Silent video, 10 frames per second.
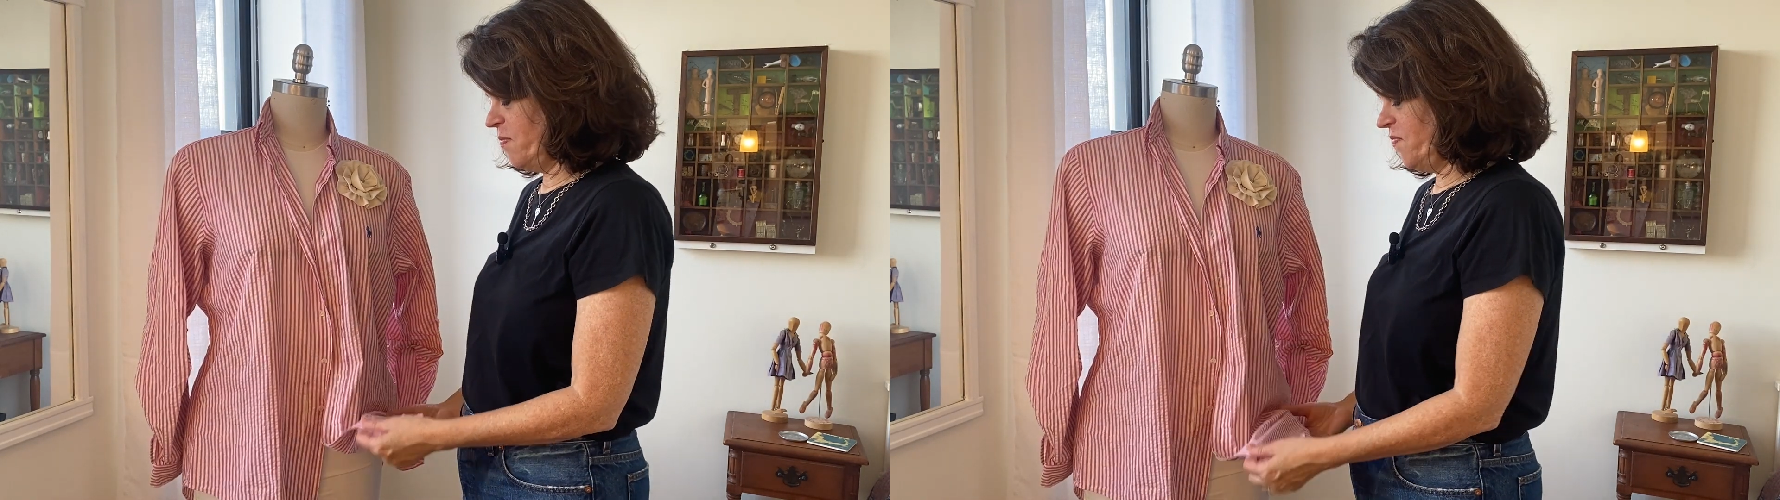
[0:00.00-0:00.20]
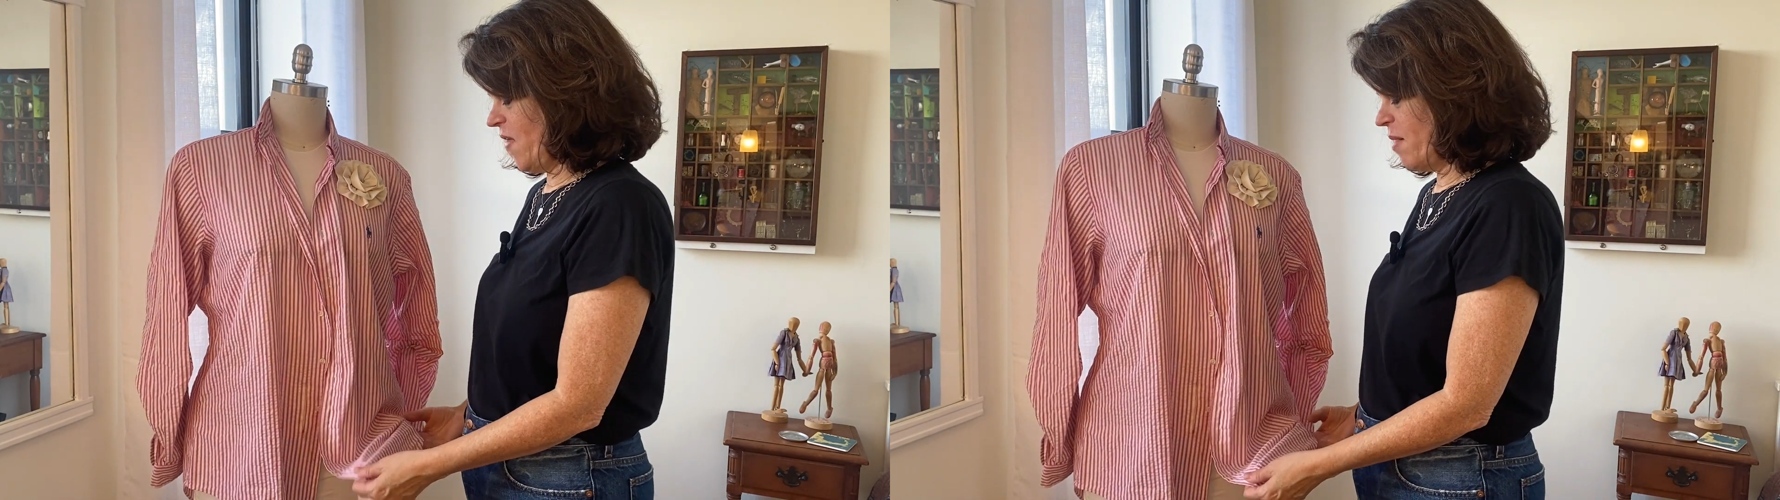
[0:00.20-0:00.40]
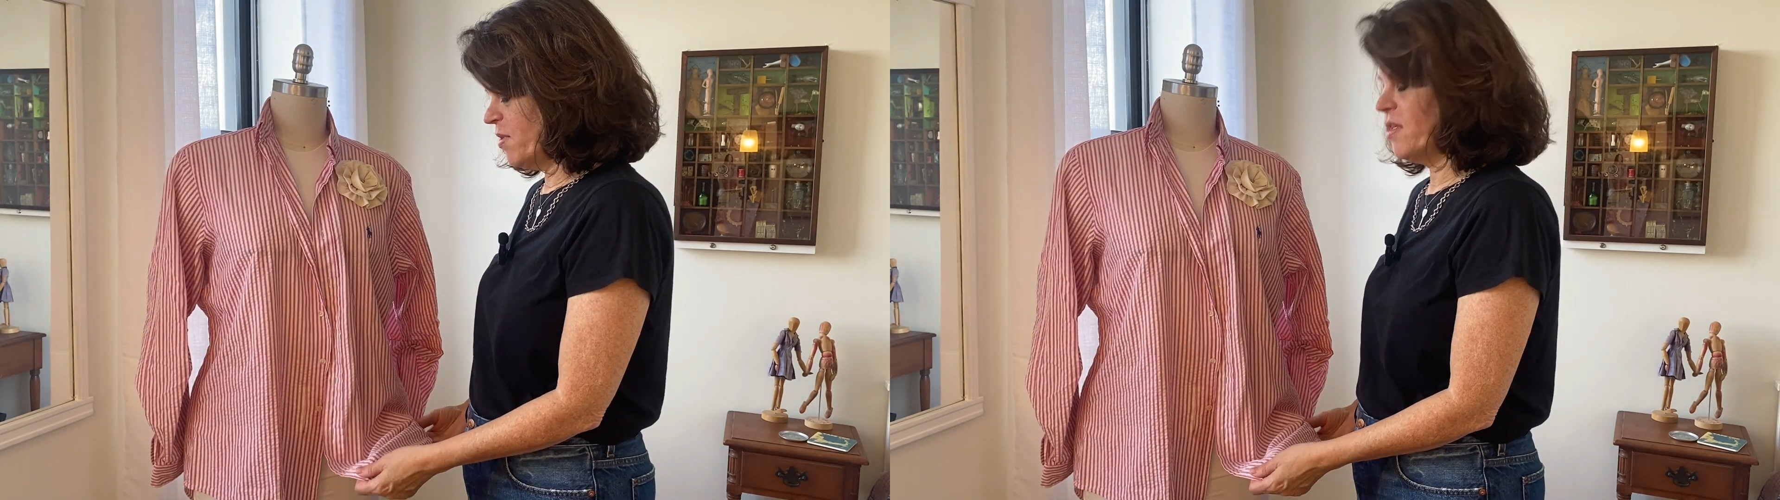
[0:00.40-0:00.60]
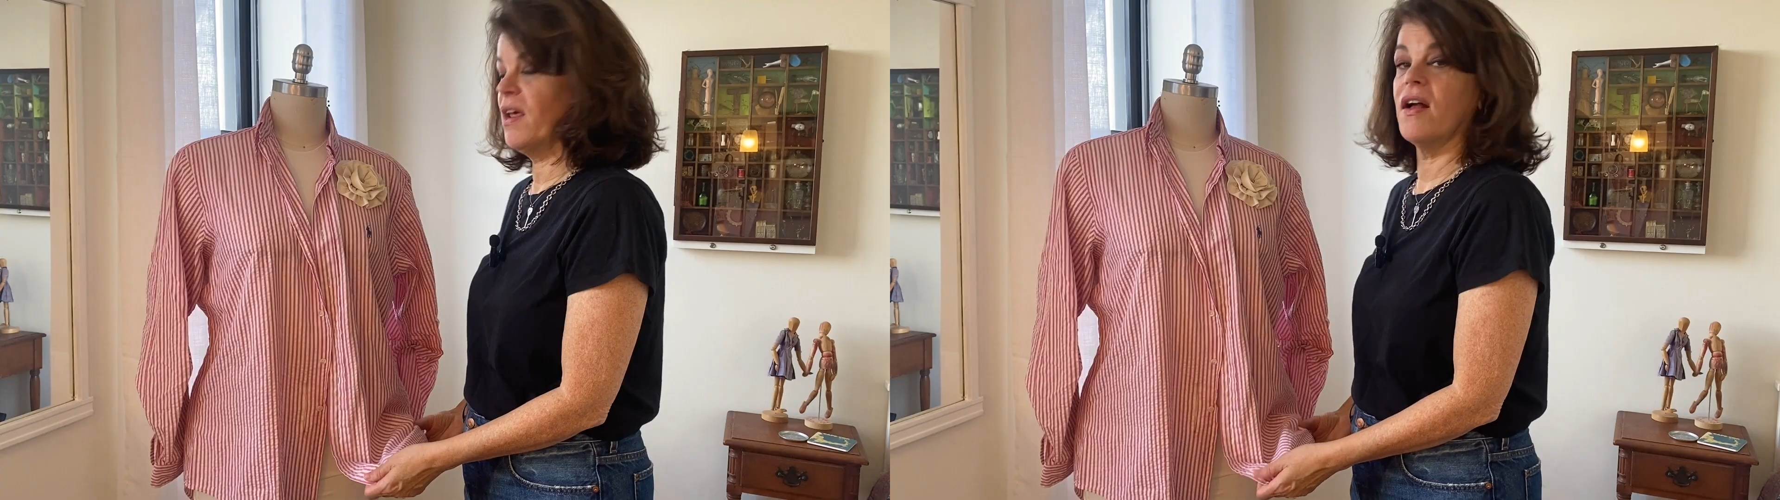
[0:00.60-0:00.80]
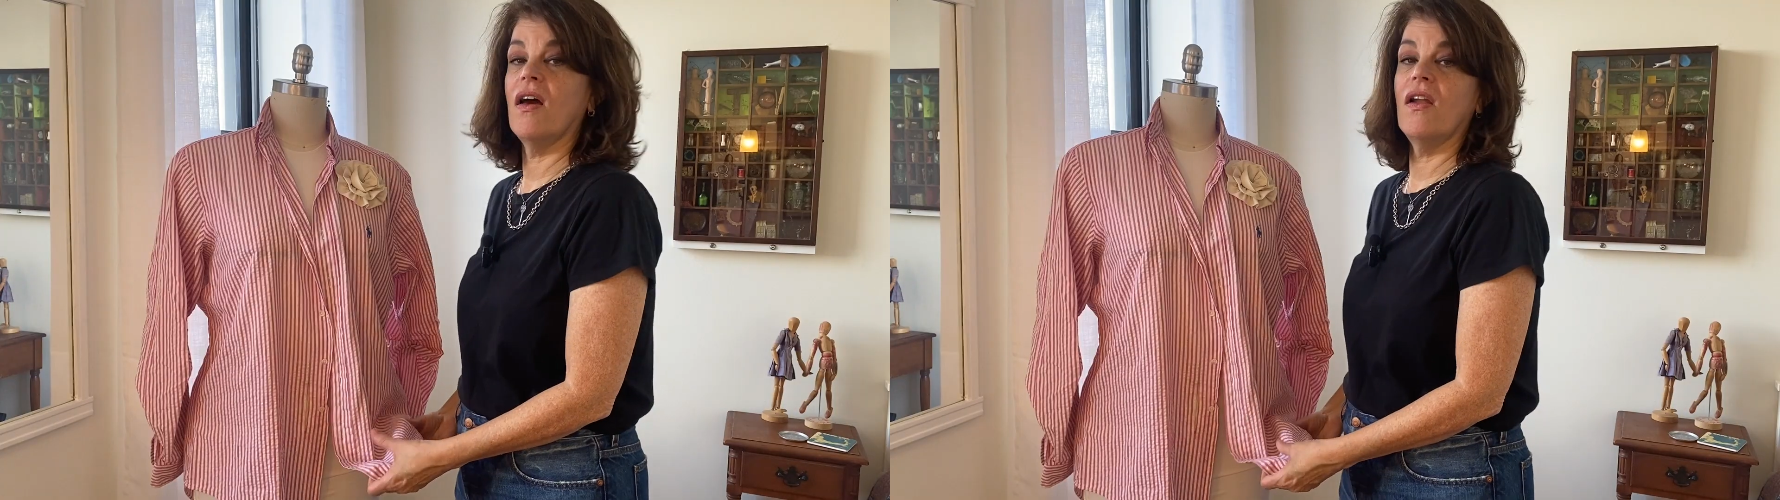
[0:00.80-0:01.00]
fabric that I
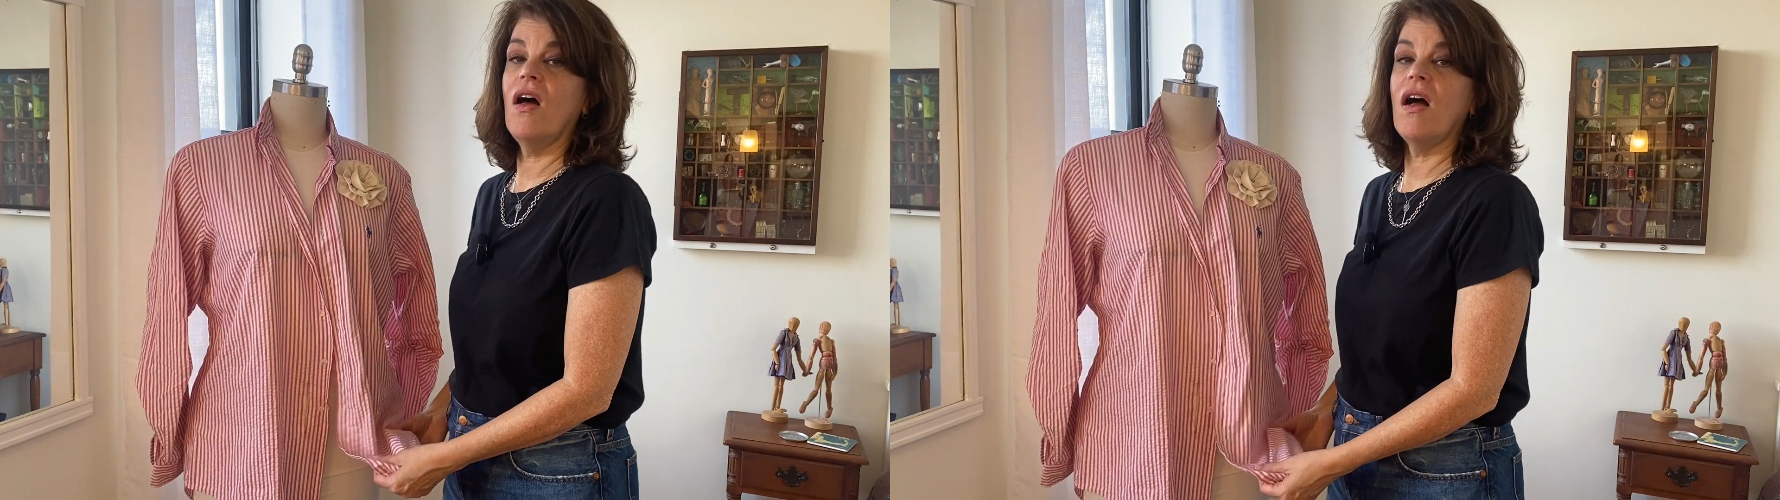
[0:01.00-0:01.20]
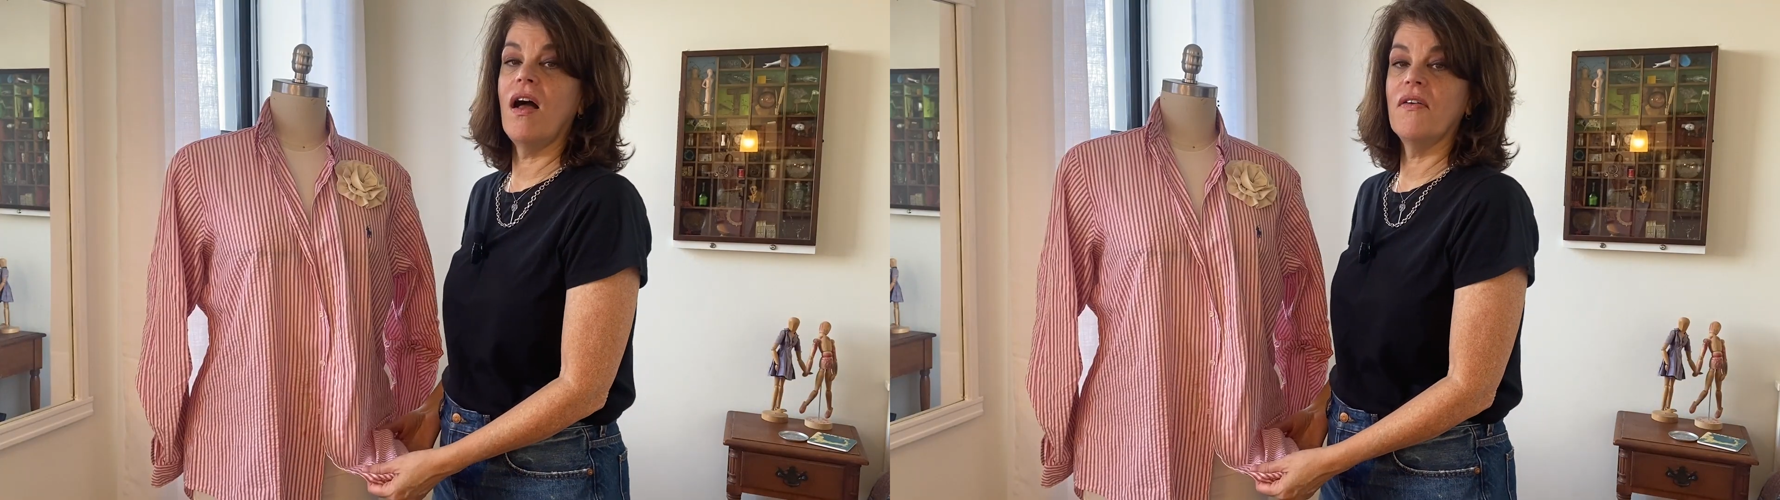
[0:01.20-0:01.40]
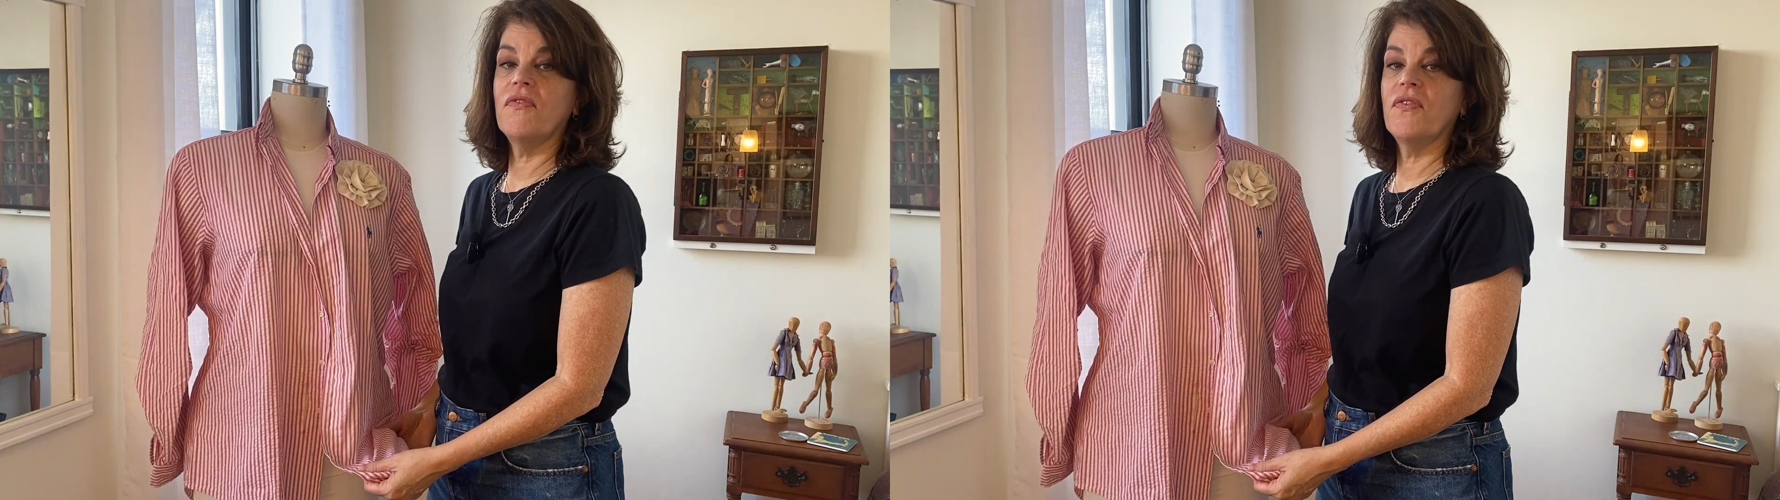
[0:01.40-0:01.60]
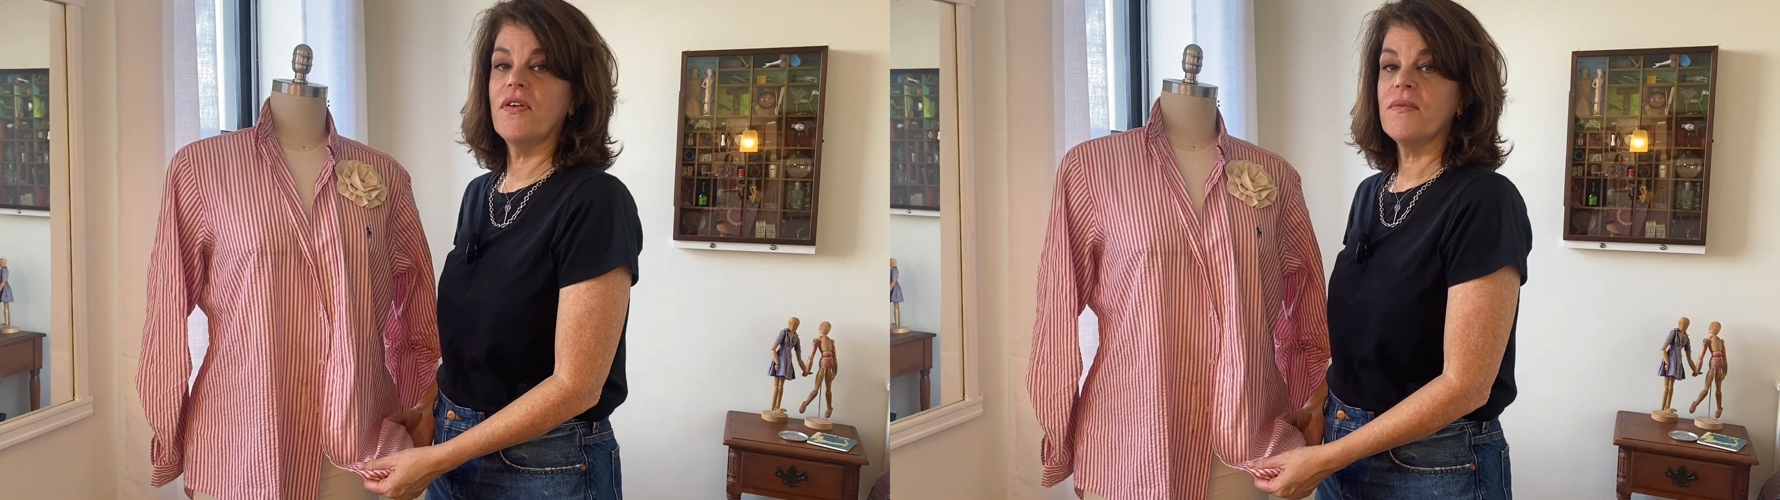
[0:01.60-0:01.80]
cut off